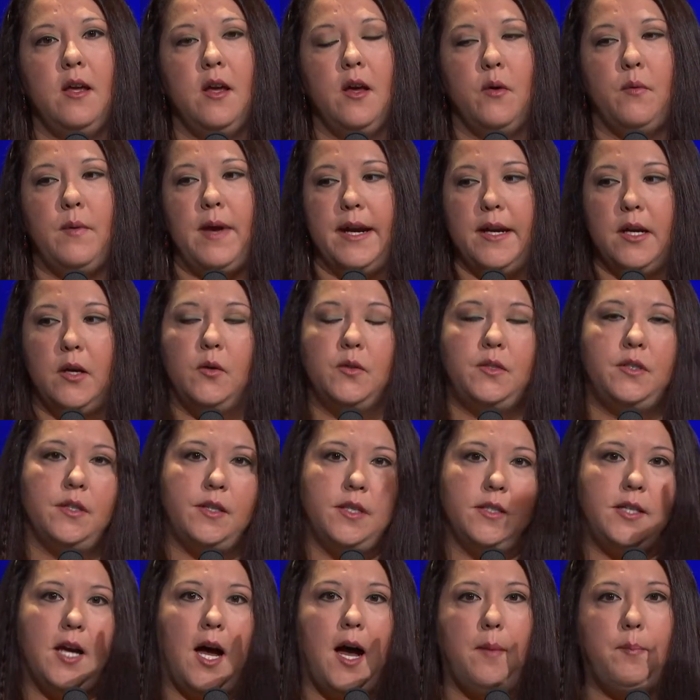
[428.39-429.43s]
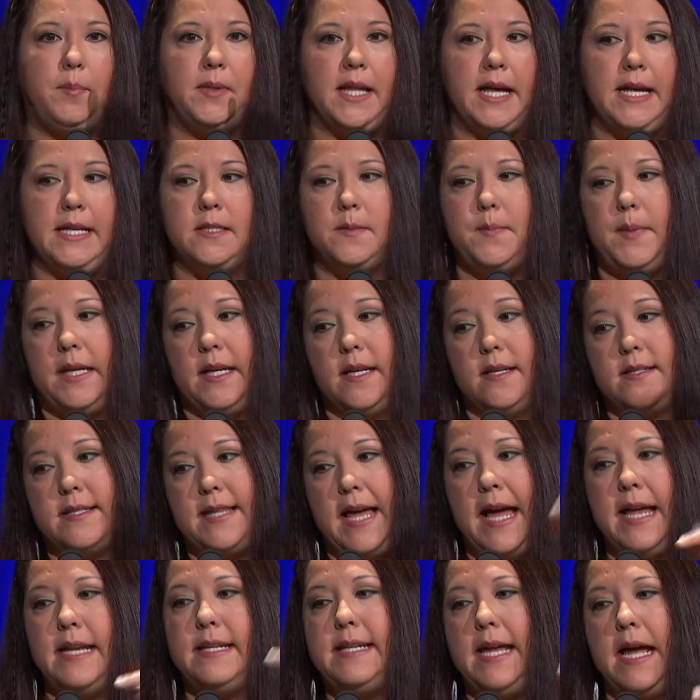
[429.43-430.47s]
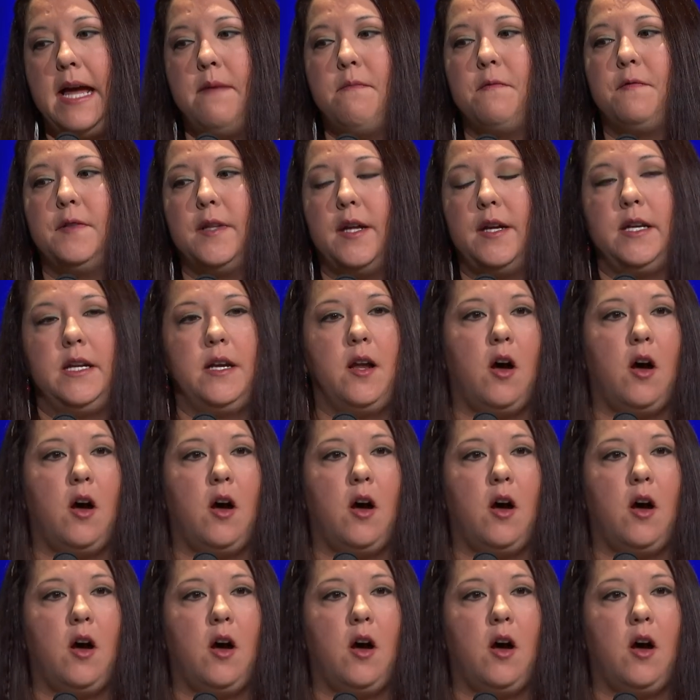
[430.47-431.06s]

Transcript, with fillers: We had to go to the top lands because that dam flooded